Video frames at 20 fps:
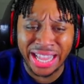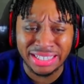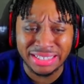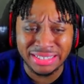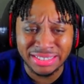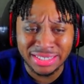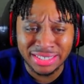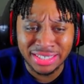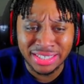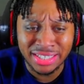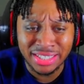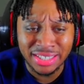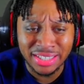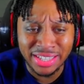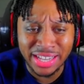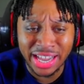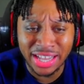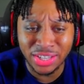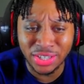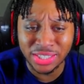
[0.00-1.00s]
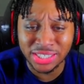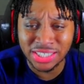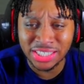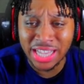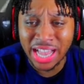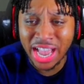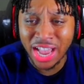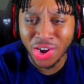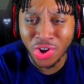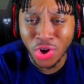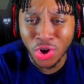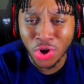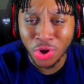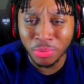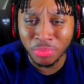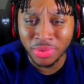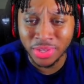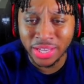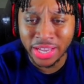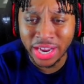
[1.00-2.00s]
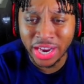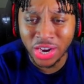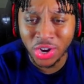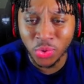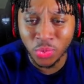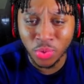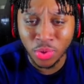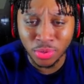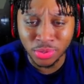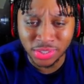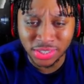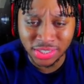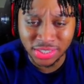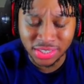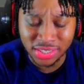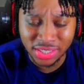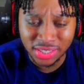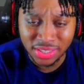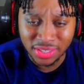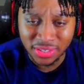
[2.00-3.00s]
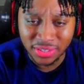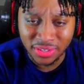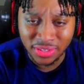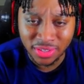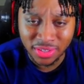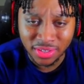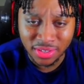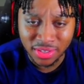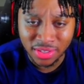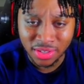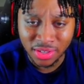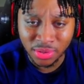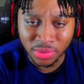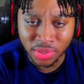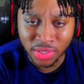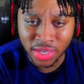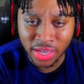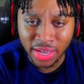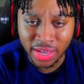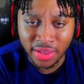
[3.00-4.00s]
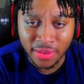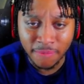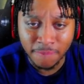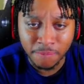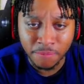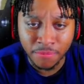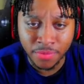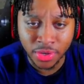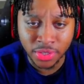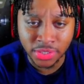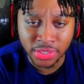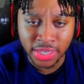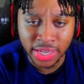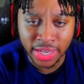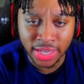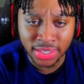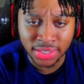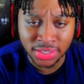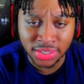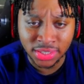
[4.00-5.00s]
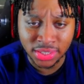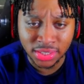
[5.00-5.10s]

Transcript: Look at that little sidearm. Garrett Wilson. Okay, first catch.